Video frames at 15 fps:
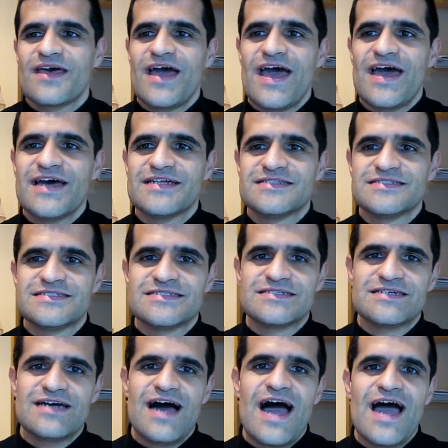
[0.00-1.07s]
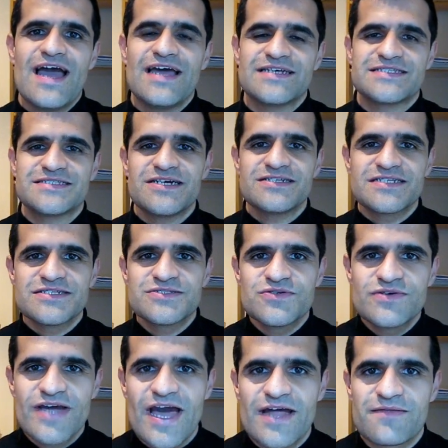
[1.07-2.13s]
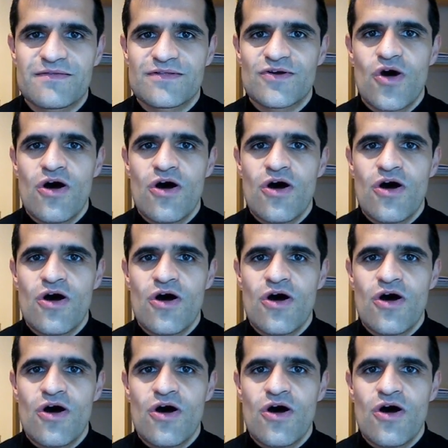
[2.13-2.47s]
and I started to get